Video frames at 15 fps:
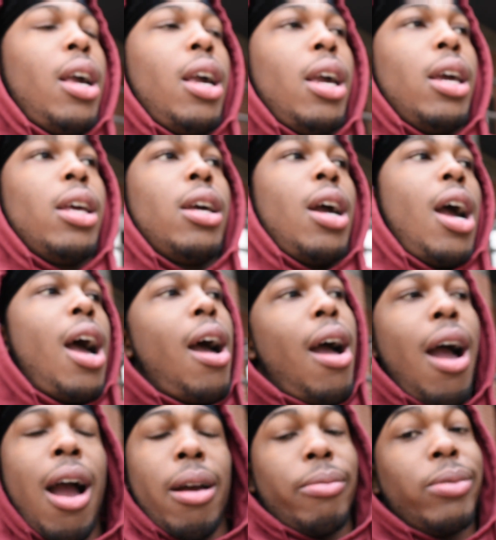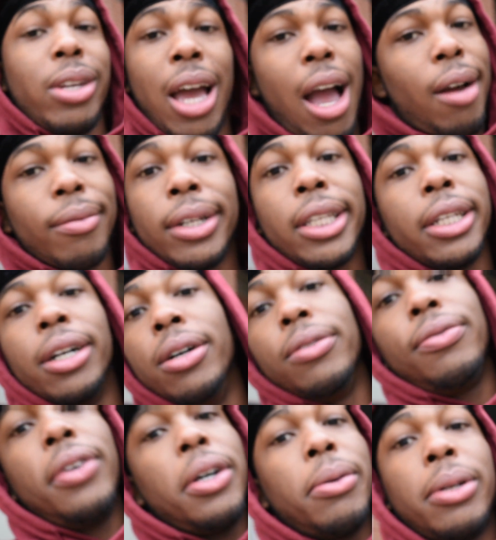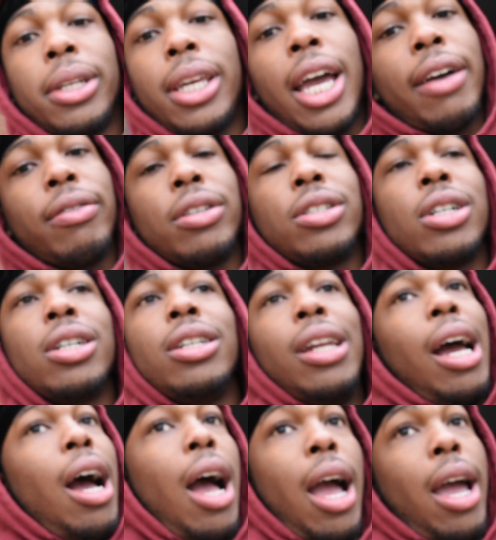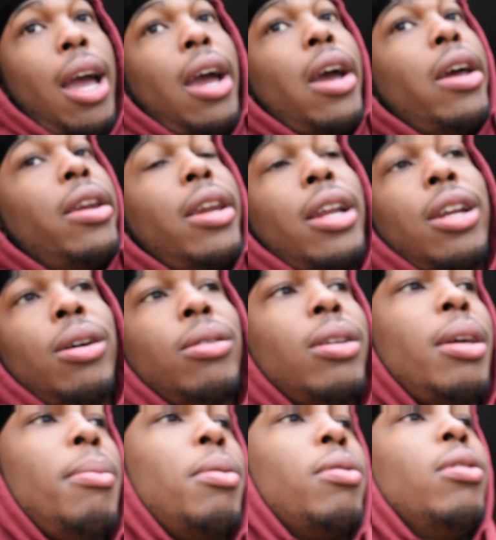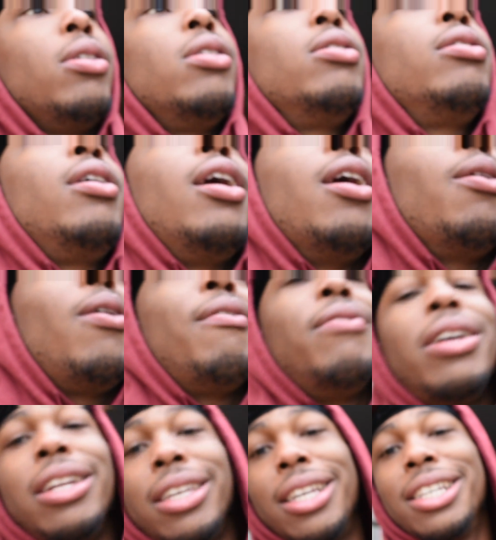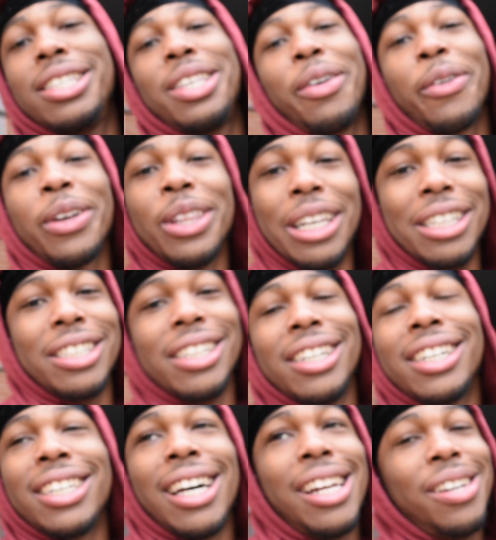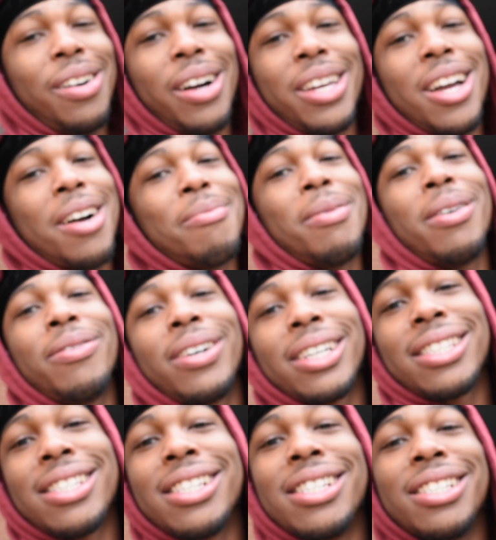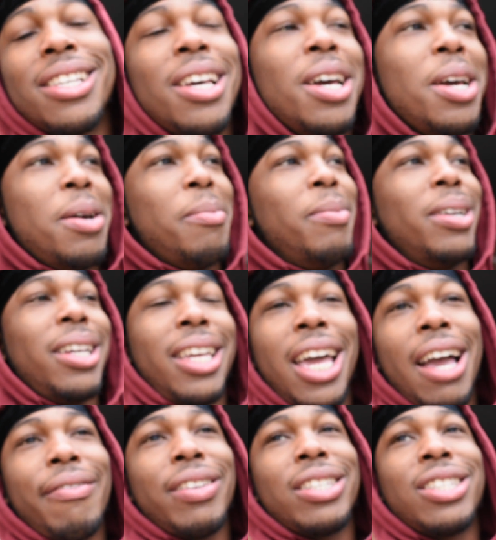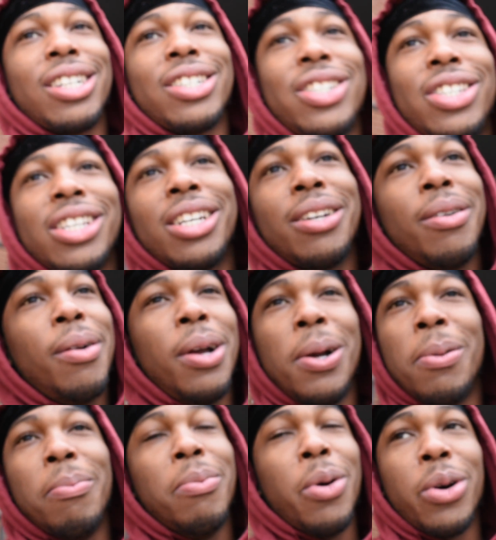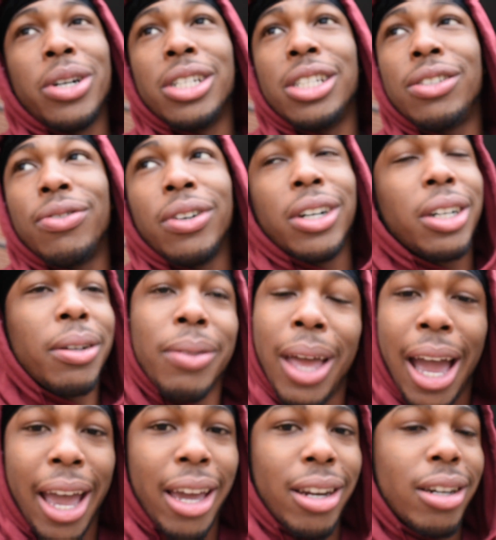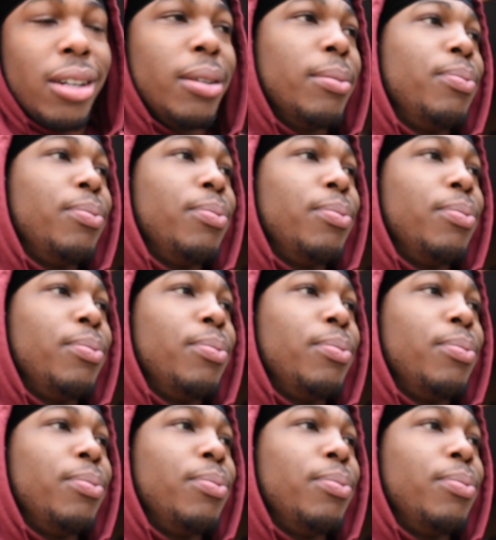And I really don't fuck with the Catholic Church. Now, don't get me wrong. I don't have nothing against the religion. Because I know how y'all motherfuckers is. But the Catholic Church shit, boring as fuck. I hate it.